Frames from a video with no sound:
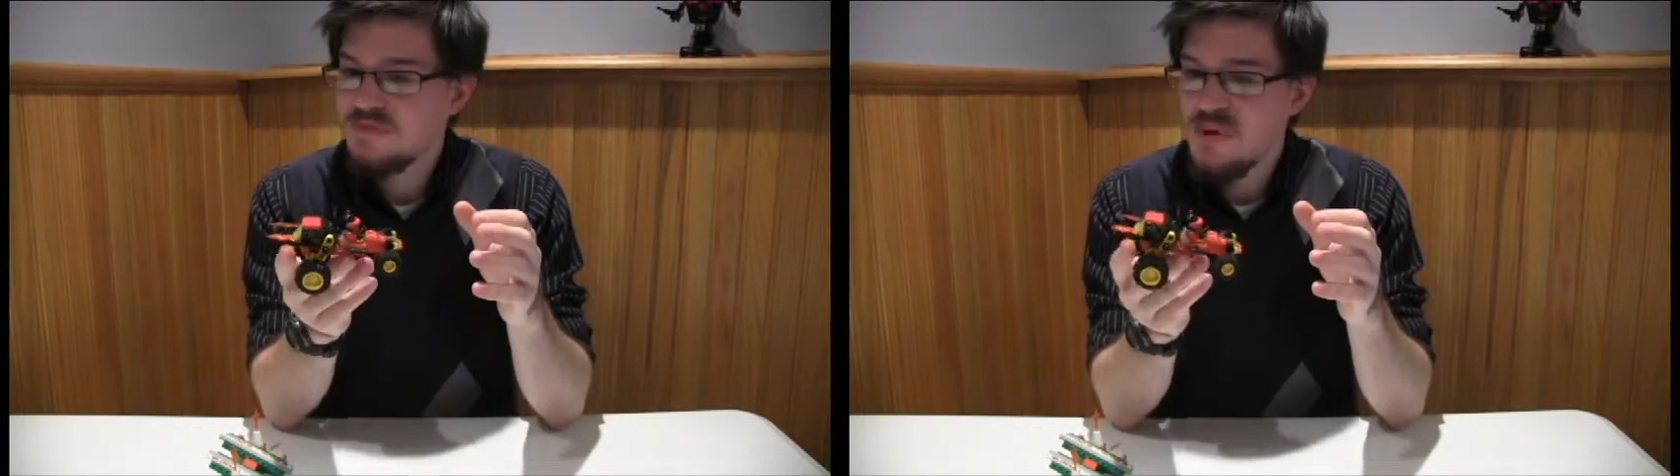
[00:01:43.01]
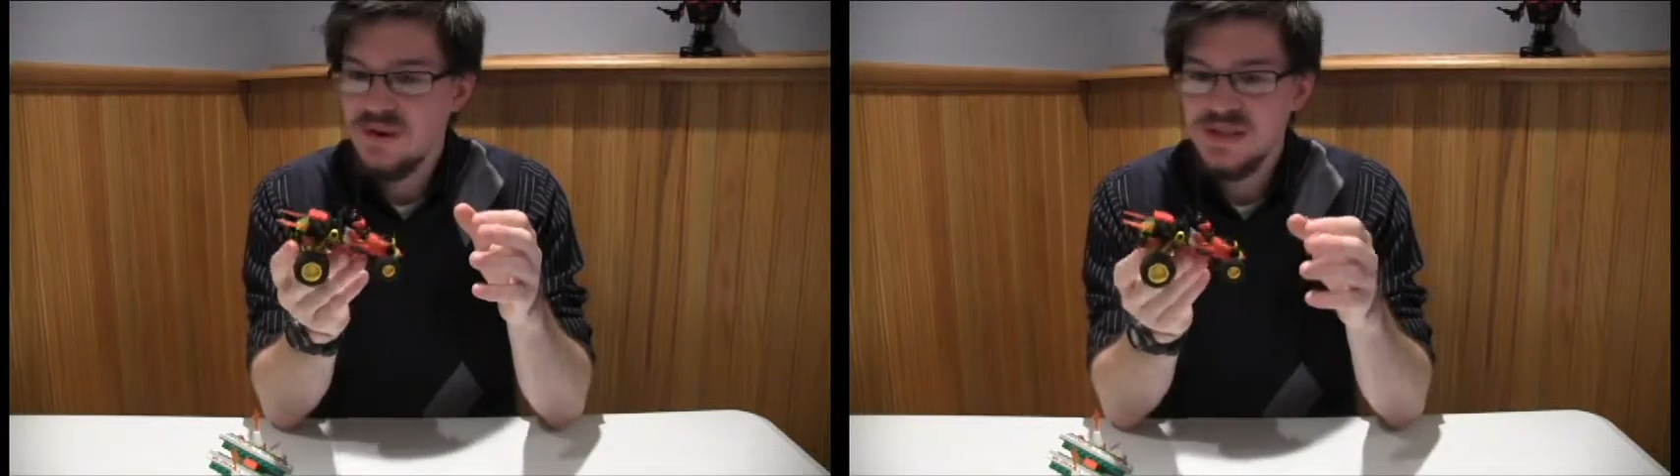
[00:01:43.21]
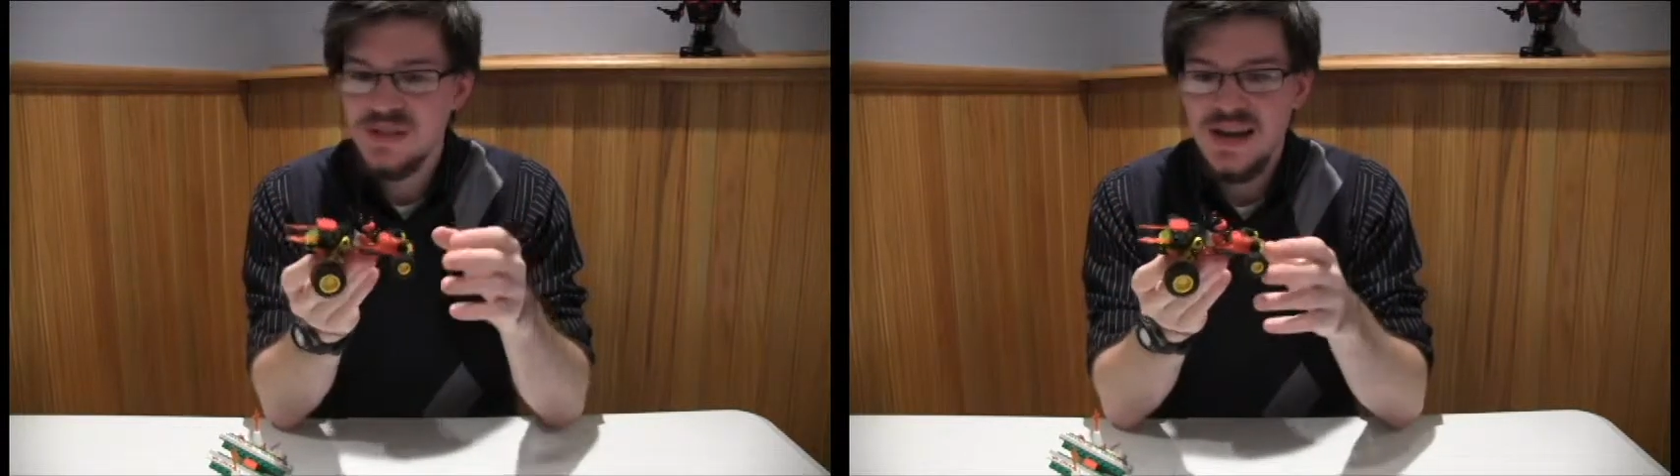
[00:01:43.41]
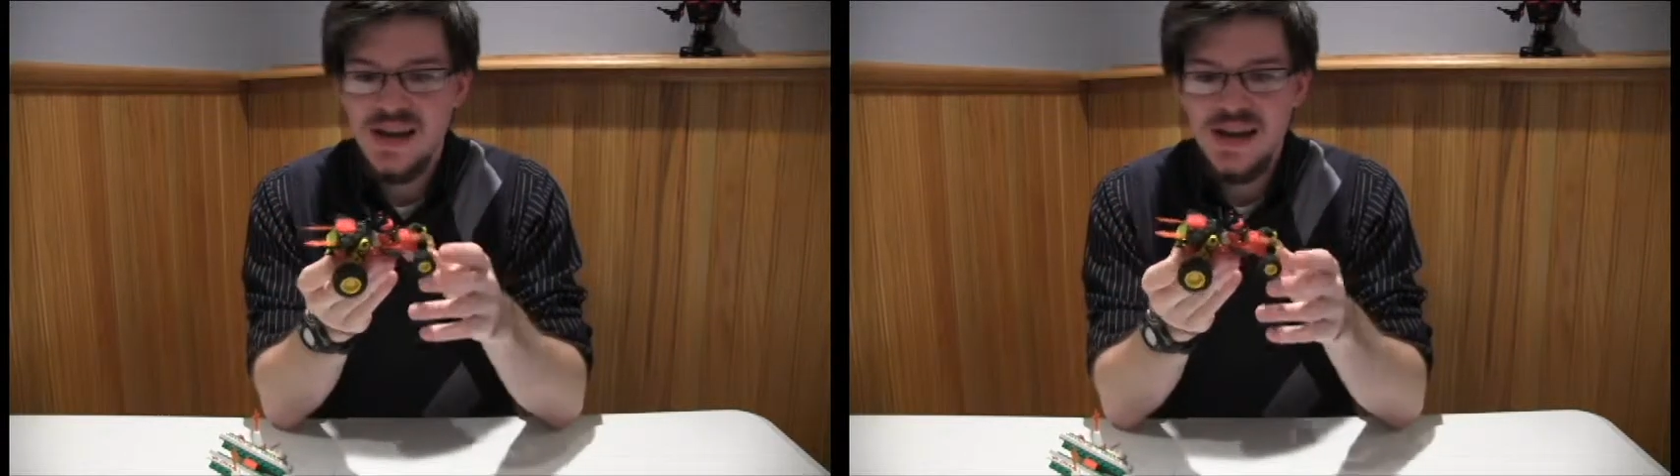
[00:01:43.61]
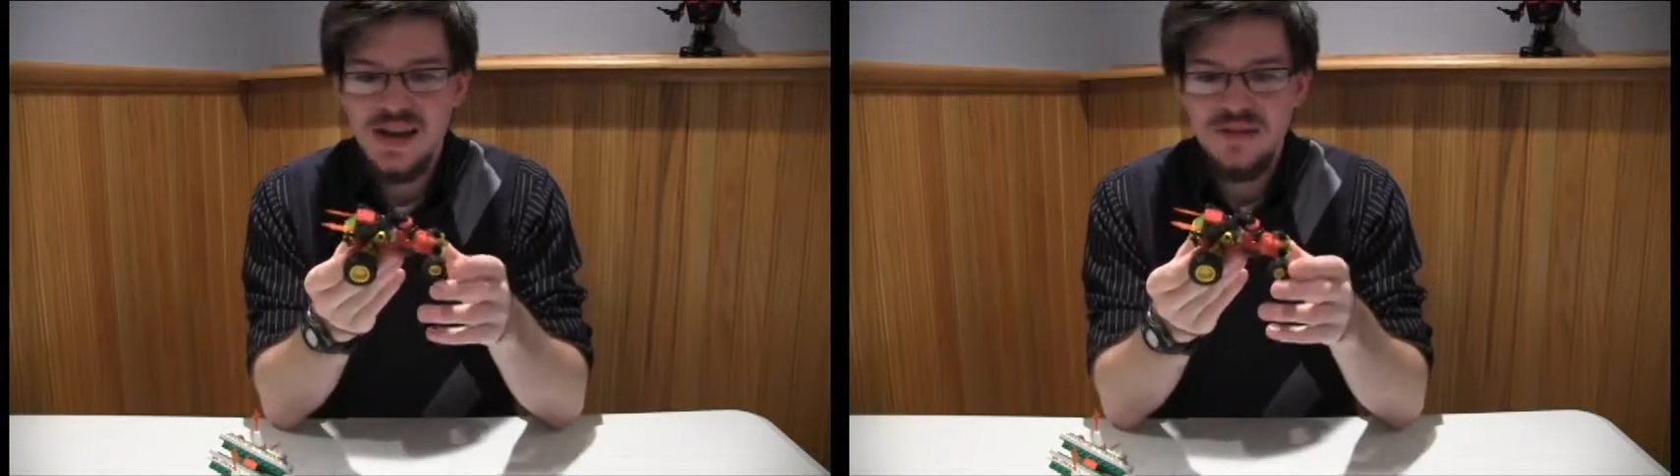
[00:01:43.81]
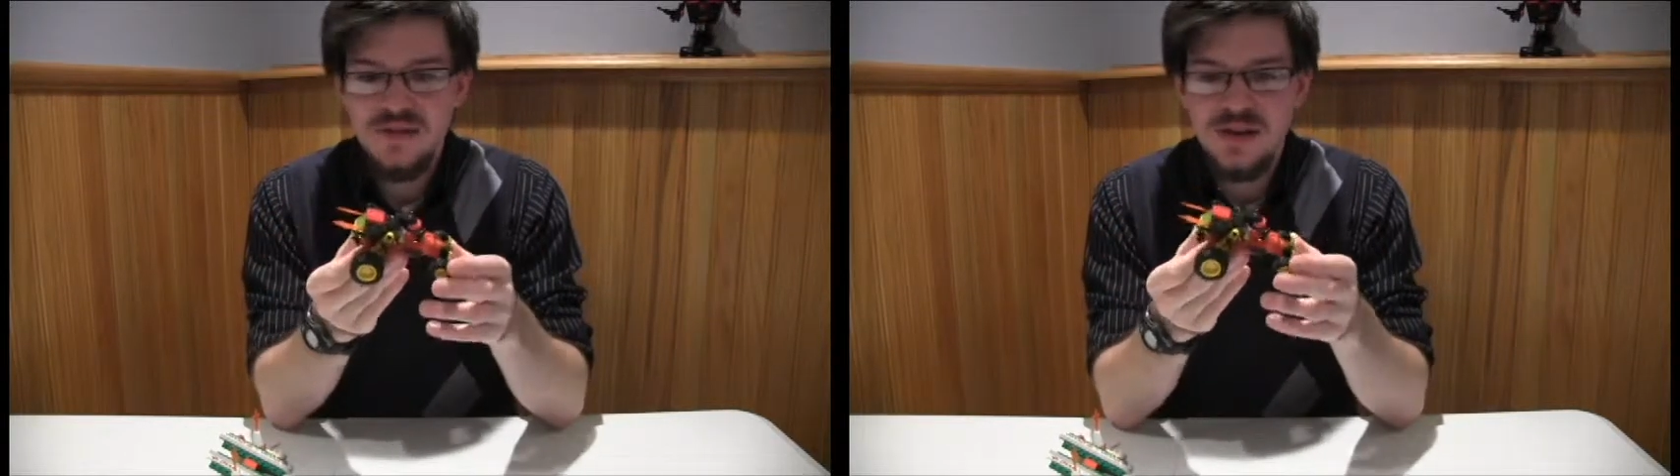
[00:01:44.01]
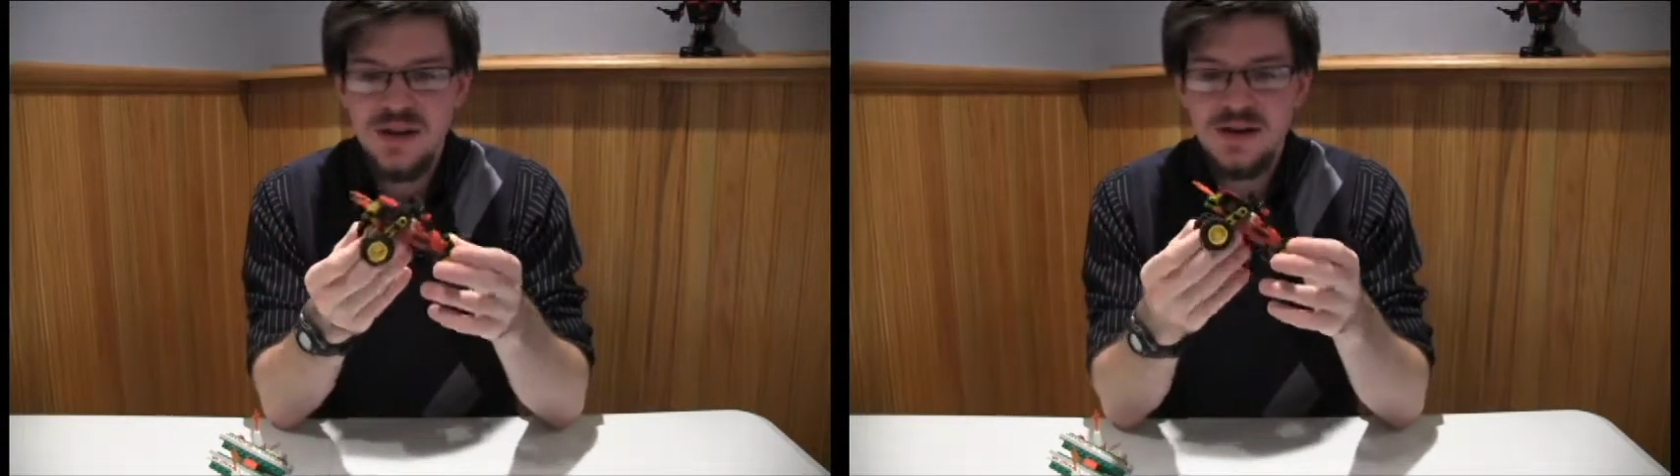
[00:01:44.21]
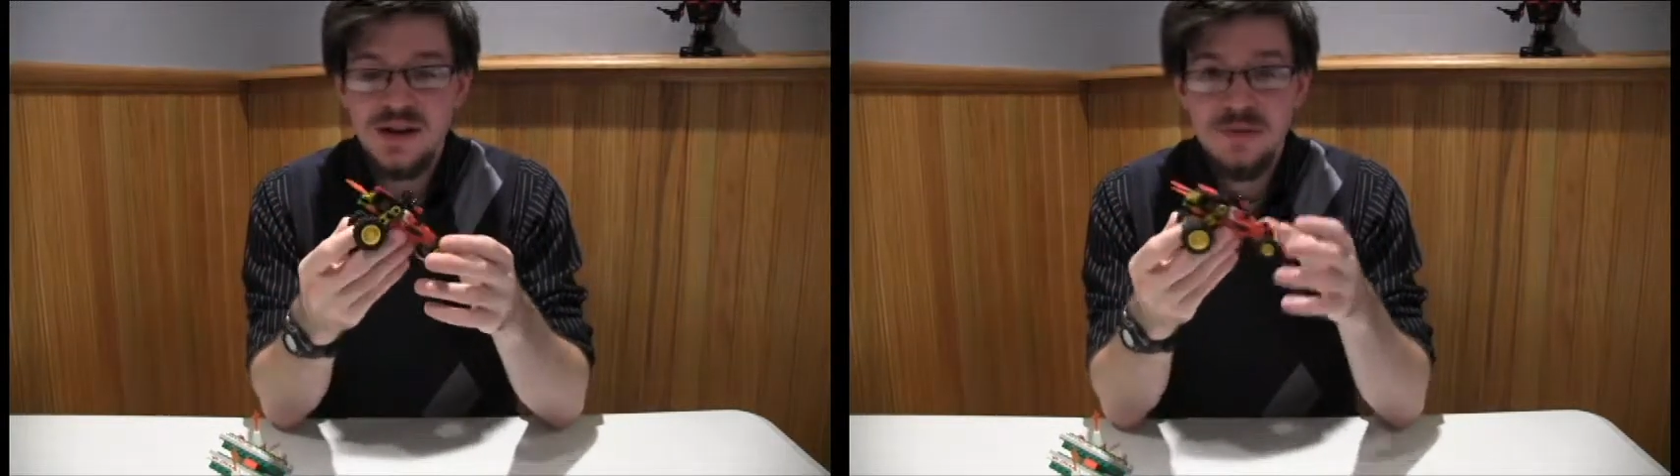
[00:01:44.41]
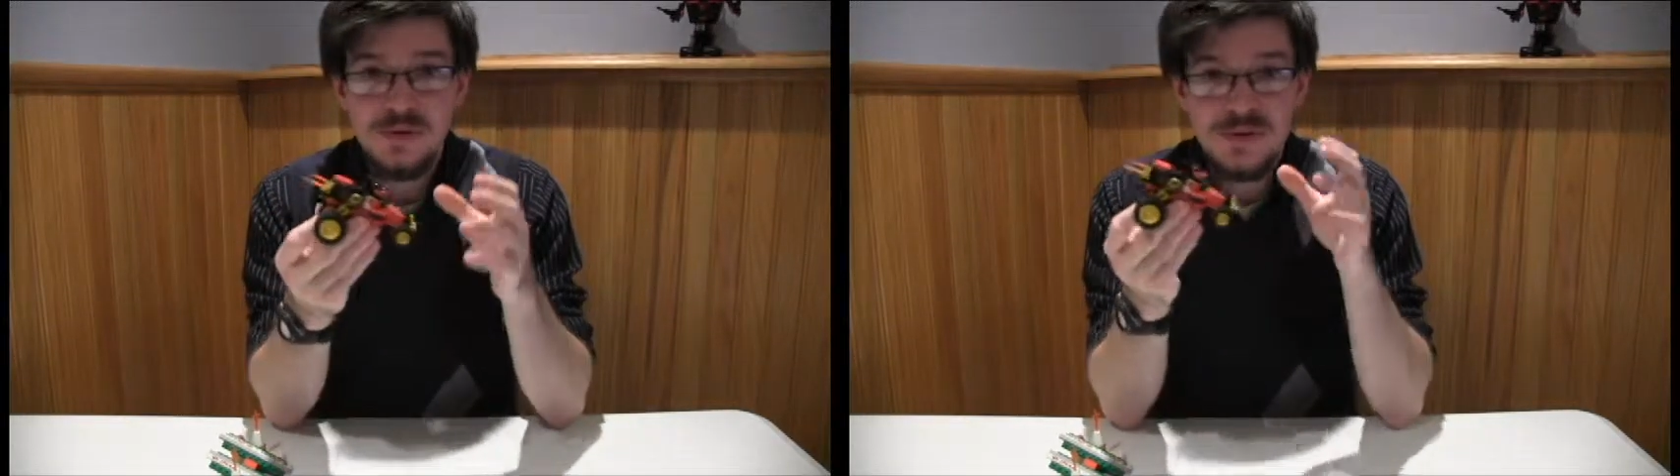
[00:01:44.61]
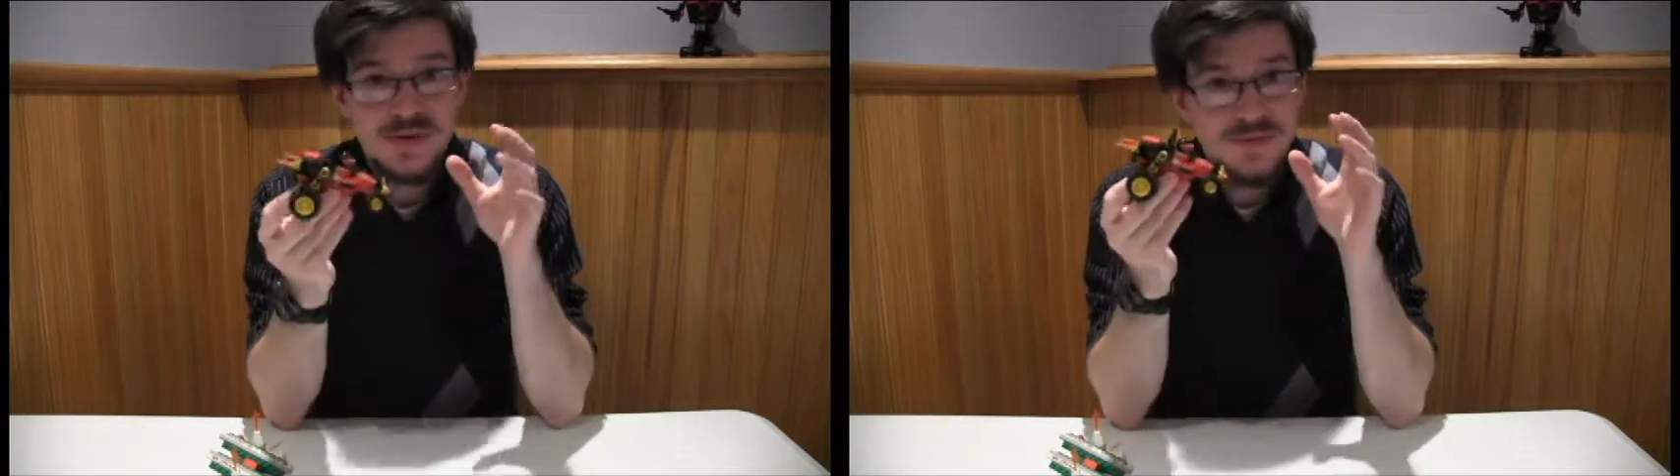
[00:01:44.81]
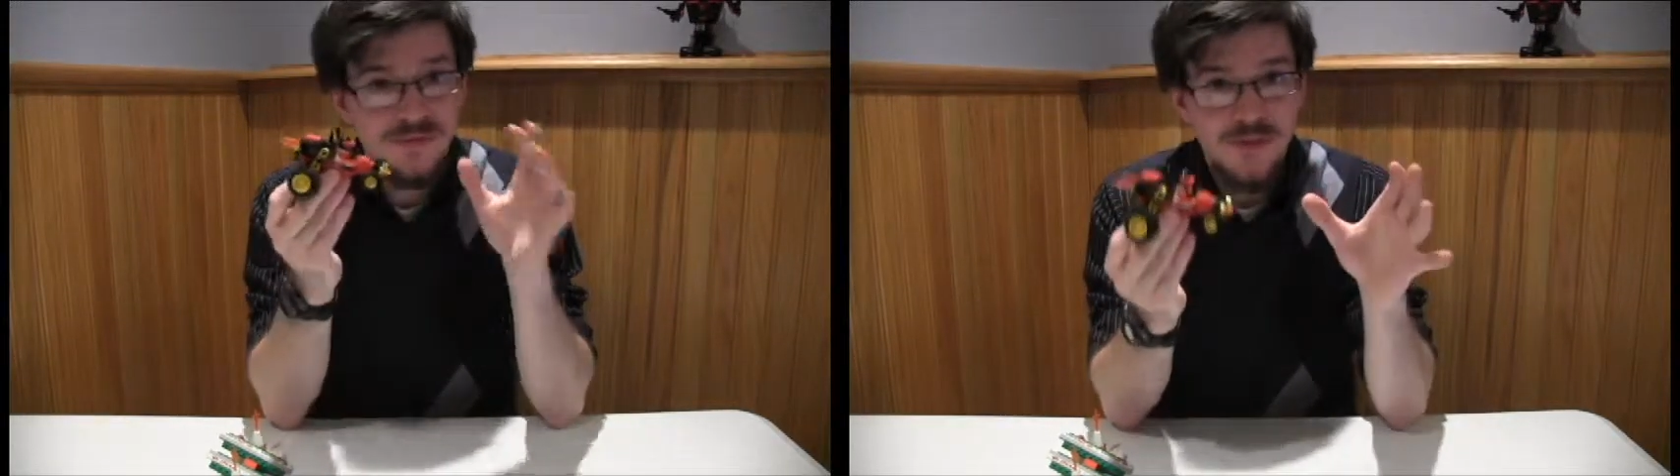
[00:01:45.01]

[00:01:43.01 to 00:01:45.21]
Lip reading: more to say other than it was